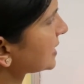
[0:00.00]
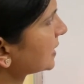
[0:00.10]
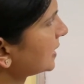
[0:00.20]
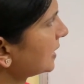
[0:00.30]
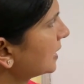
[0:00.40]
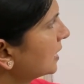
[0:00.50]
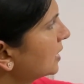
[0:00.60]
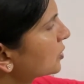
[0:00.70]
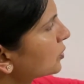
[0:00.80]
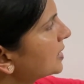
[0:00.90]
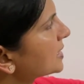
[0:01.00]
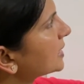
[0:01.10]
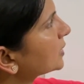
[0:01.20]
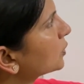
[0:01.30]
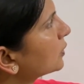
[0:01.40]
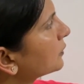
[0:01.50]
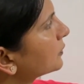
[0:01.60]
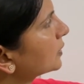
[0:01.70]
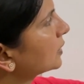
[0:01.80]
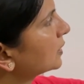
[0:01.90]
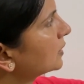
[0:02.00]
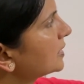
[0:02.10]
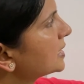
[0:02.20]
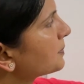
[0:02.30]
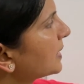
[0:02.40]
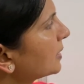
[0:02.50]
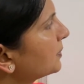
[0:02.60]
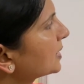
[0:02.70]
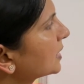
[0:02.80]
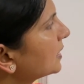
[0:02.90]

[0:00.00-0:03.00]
the thing. So instead of these parameter,